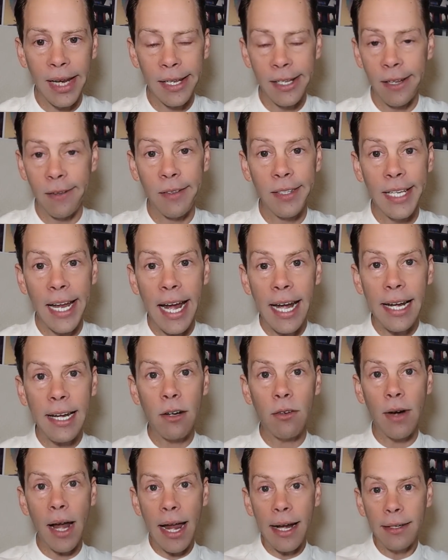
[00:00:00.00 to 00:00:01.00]
So there's
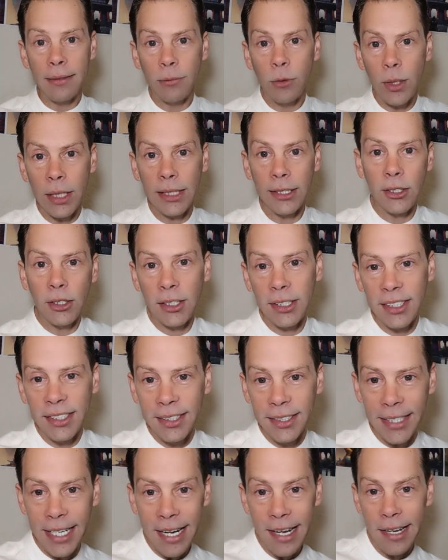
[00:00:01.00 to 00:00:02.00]
any random
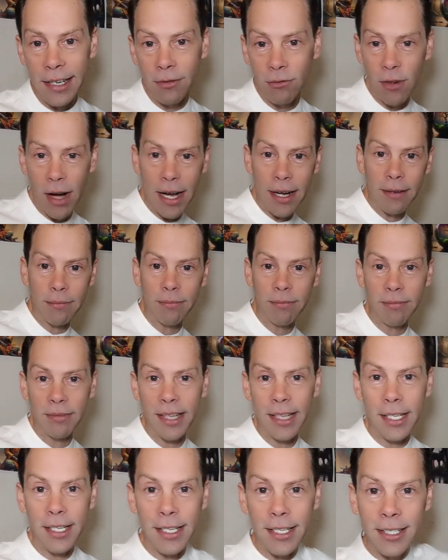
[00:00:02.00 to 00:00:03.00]
questions, any random
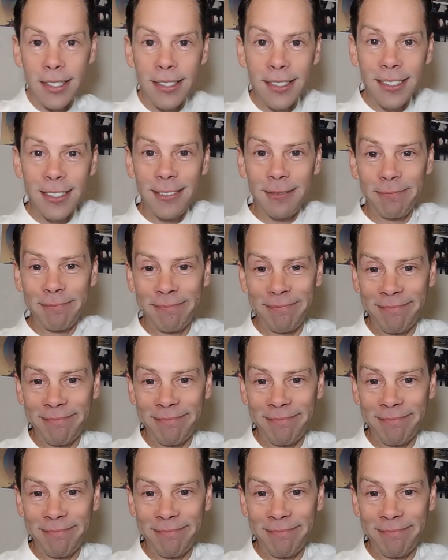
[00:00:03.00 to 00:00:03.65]
thingies?